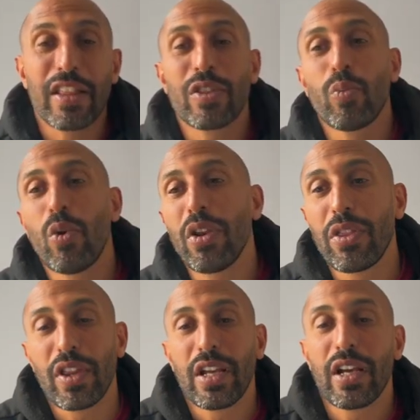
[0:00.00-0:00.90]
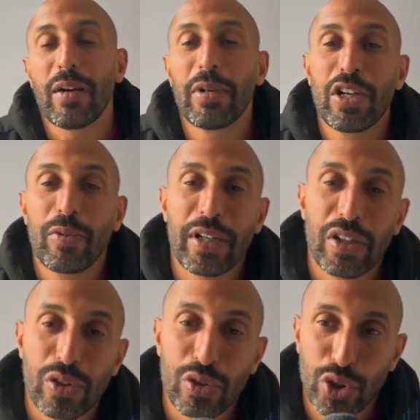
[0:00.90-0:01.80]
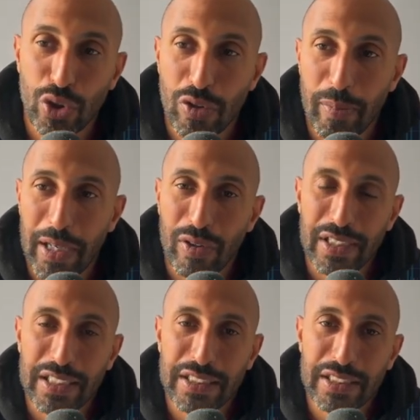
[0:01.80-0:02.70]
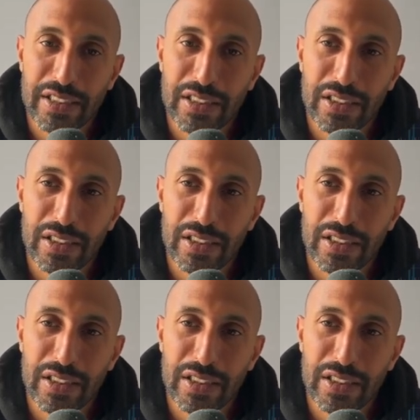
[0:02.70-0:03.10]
The one thing I'm a little bit unsure about is